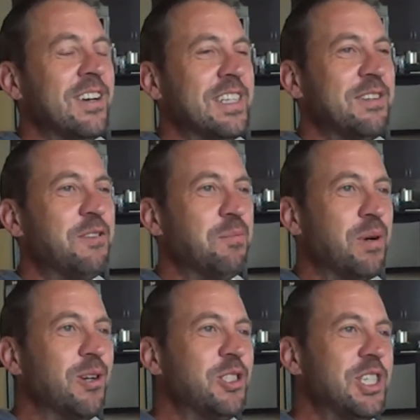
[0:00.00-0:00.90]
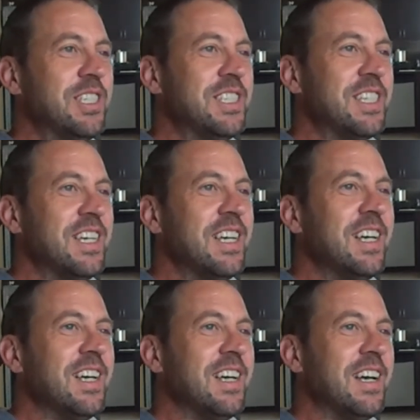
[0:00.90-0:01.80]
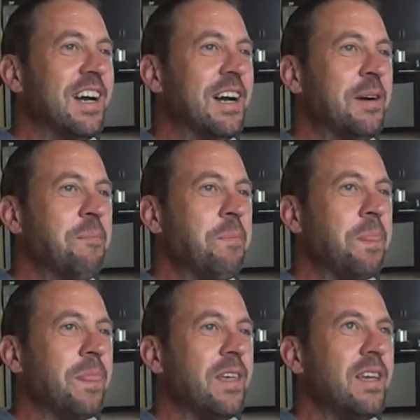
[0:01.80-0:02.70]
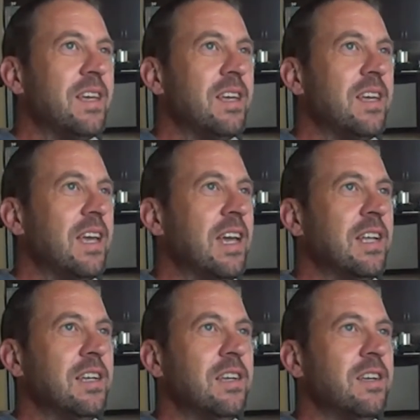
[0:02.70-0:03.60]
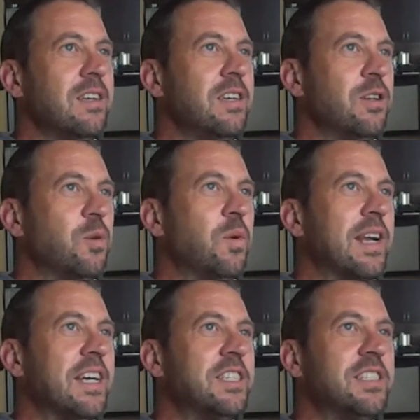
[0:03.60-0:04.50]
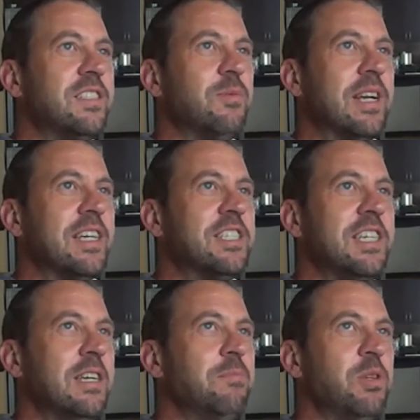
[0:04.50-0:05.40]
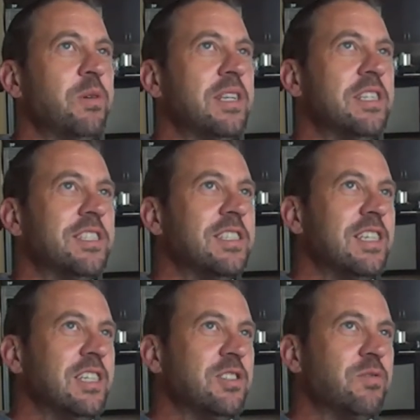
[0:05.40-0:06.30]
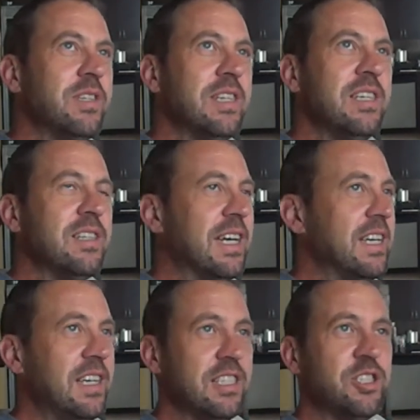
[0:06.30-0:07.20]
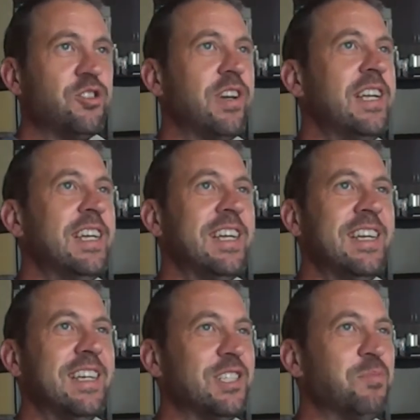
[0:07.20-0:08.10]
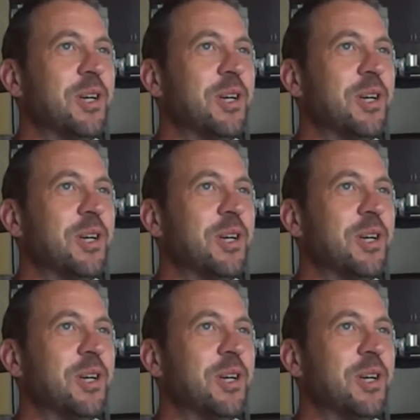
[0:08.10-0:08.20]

on different perches, um, and you know what I what I see him doing is is really like it's training, it's